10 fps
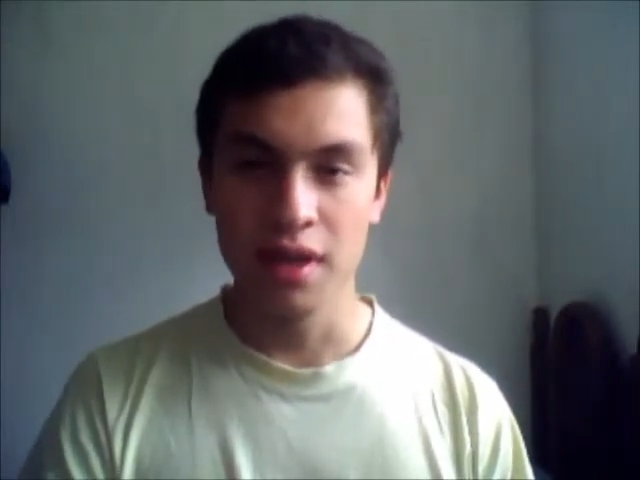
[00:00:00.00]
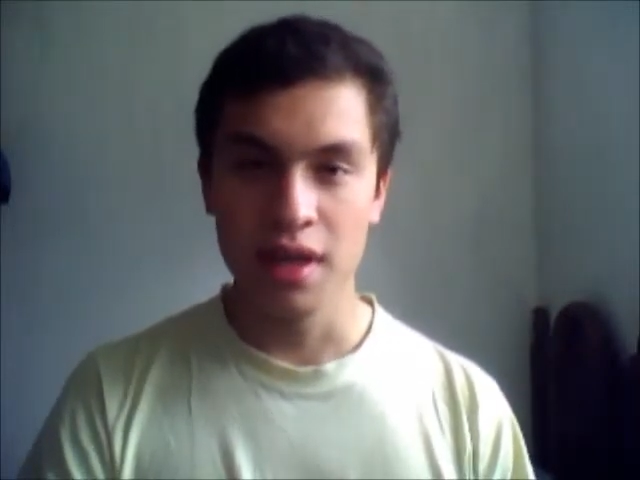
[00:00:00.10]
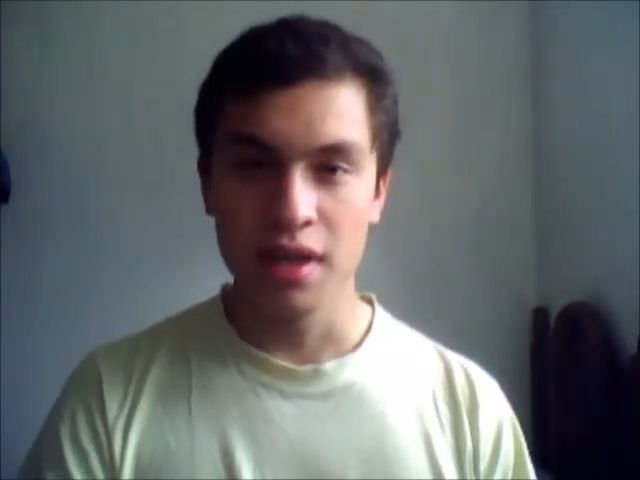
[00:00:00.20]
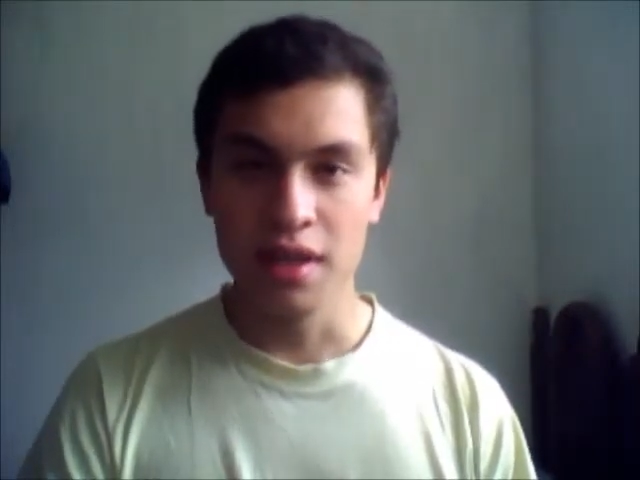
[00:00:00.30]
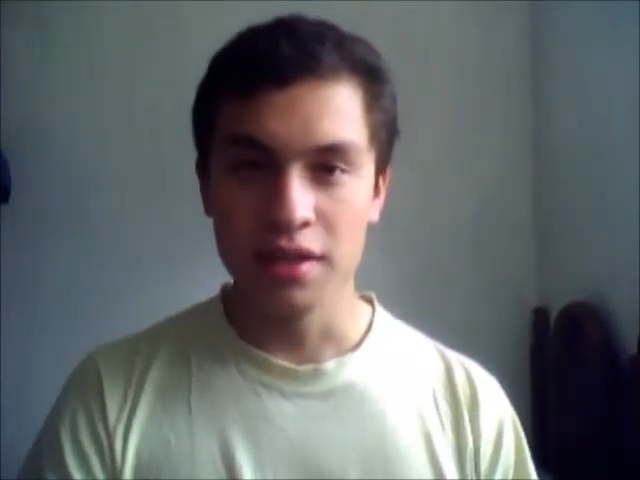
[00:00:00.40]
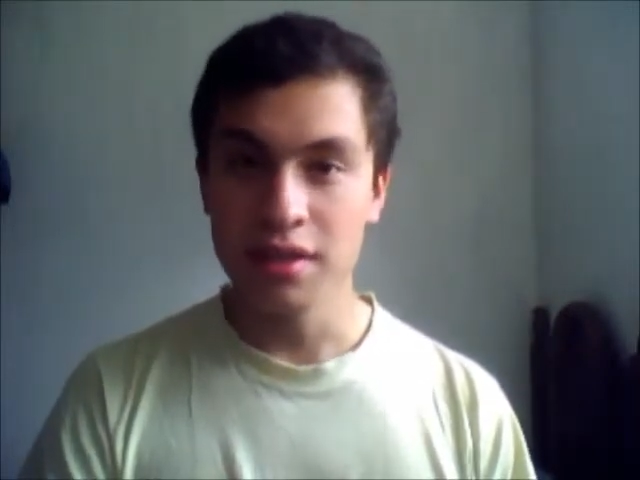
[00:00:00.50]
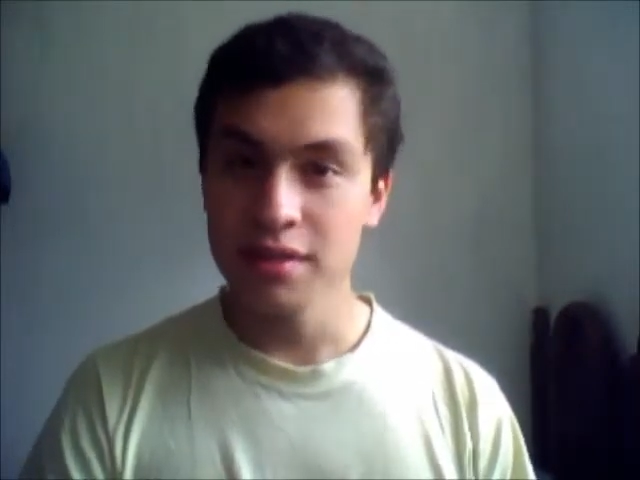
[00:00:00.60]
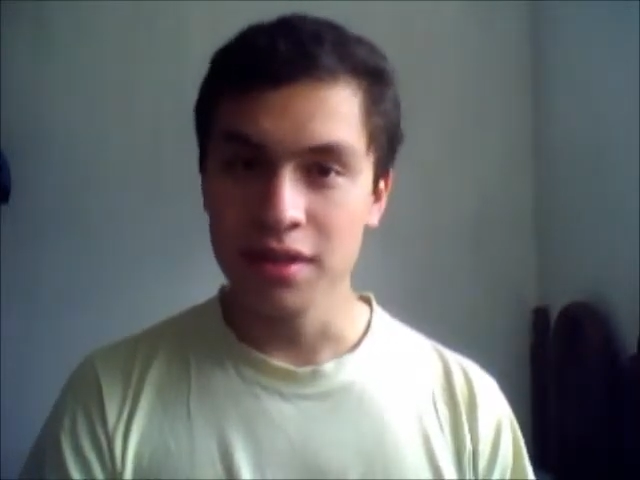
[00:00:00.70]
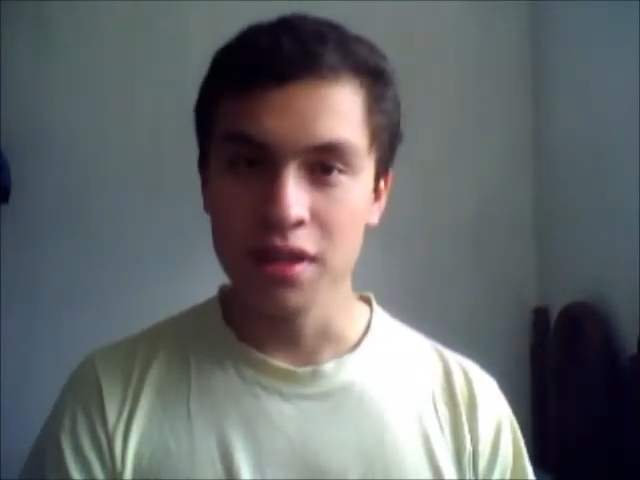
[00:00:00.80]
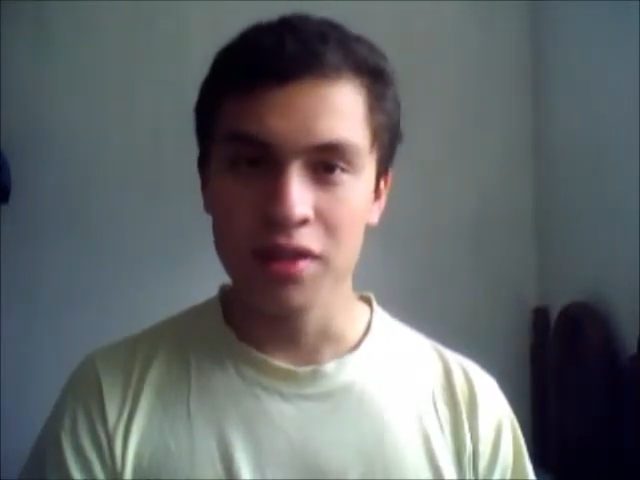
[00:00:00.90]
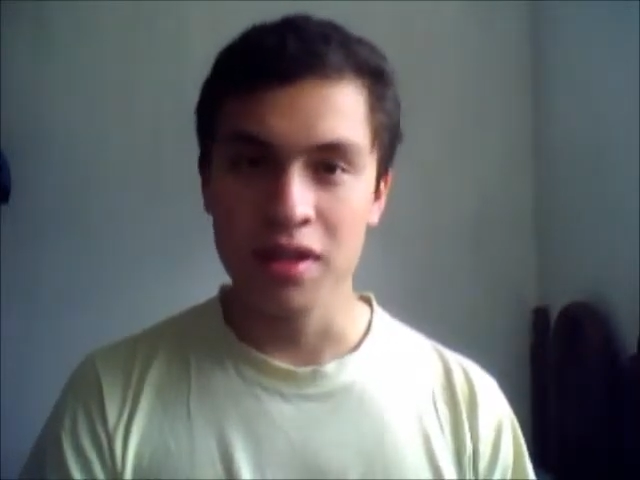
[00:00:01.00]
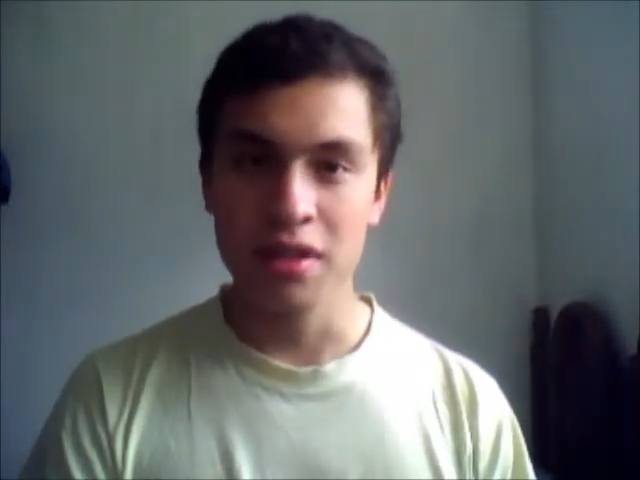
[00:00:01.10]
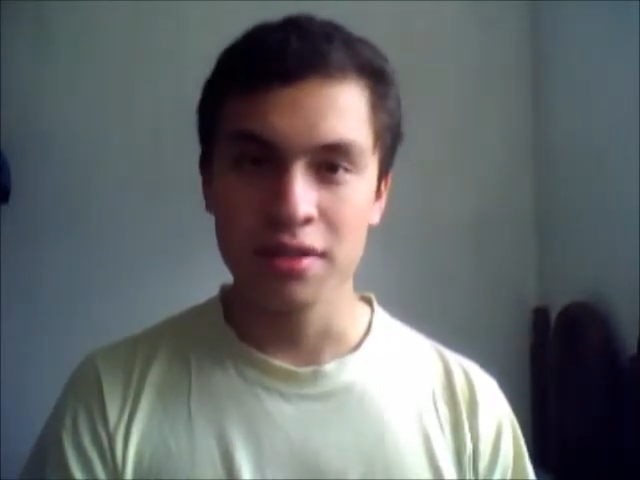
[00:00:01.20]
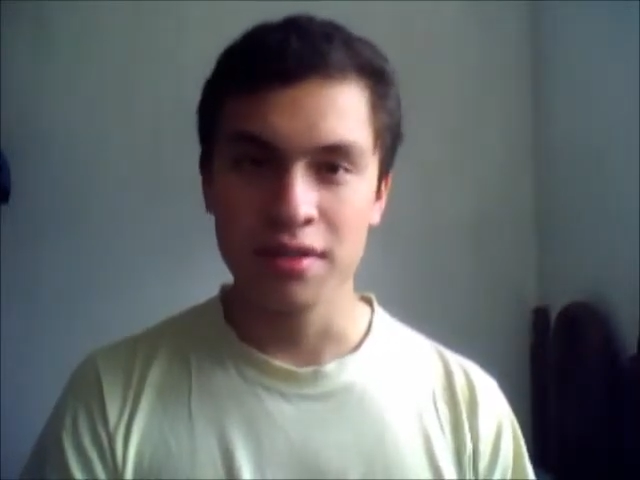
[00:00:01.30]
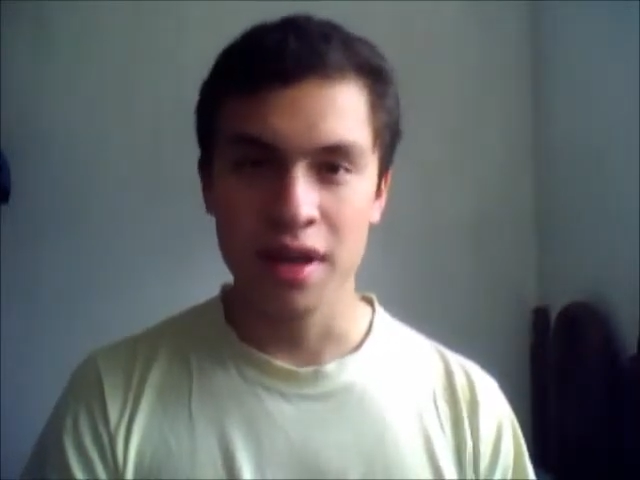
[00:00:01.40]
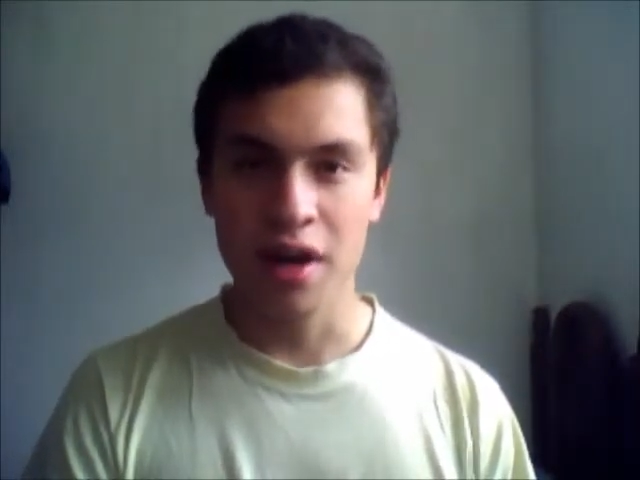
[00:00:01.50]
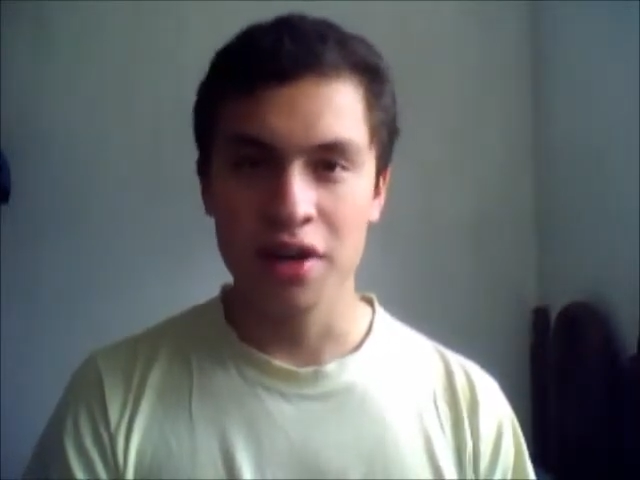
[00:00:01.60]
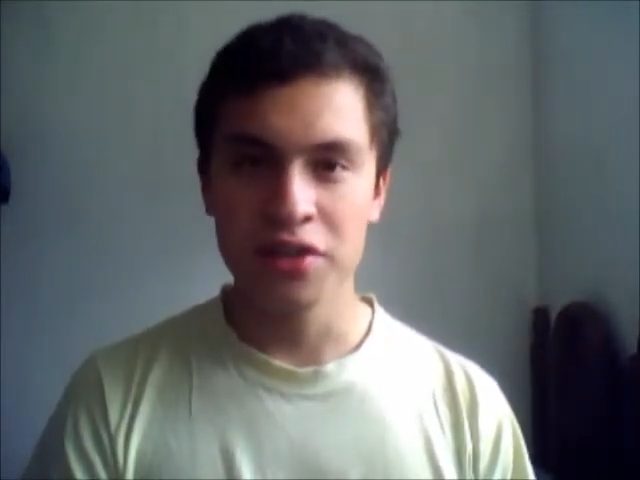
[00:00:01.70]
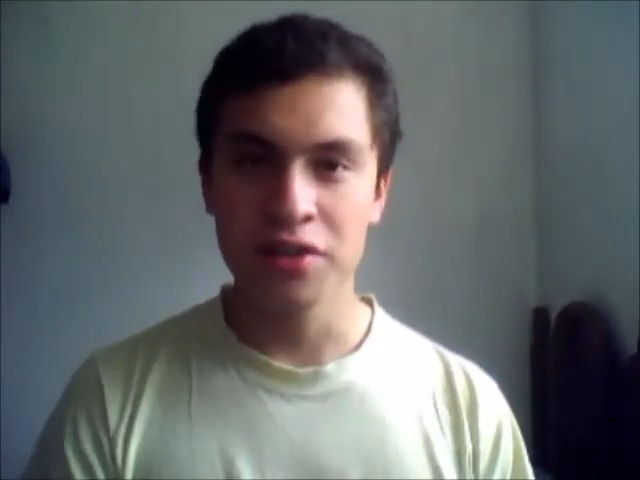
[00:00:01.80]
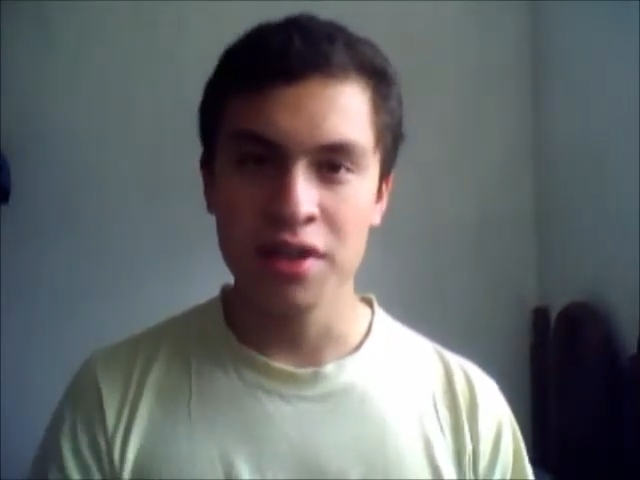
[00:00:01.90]
These ingredients are
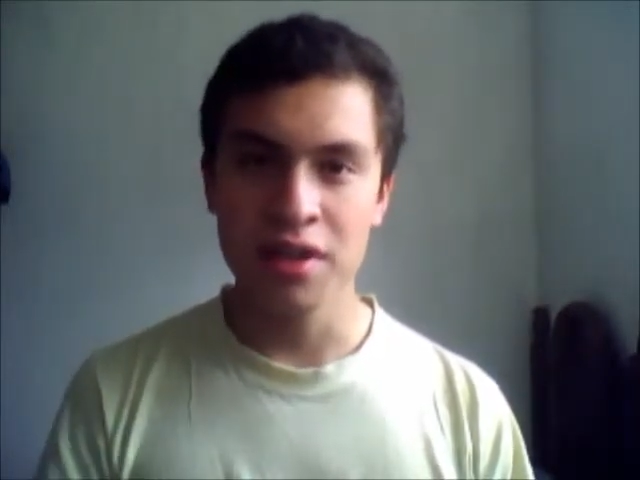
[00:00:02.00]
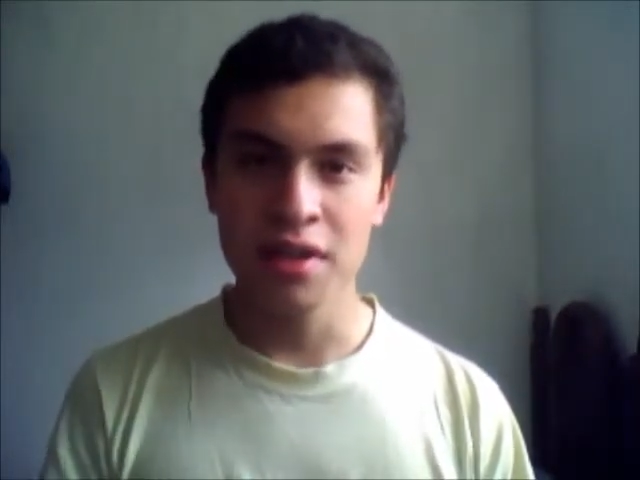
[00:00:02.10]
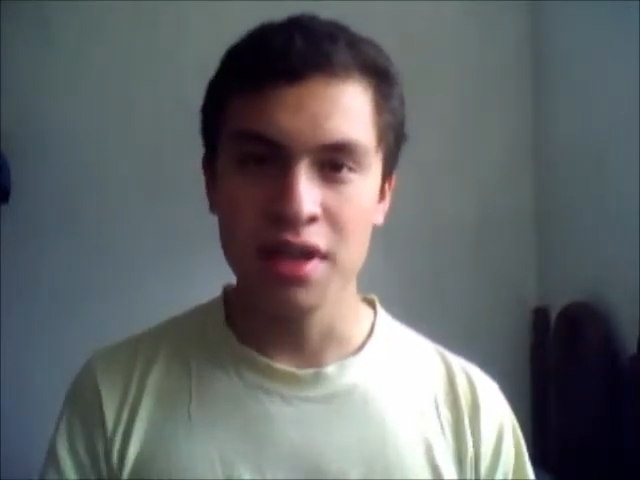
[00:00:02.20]
united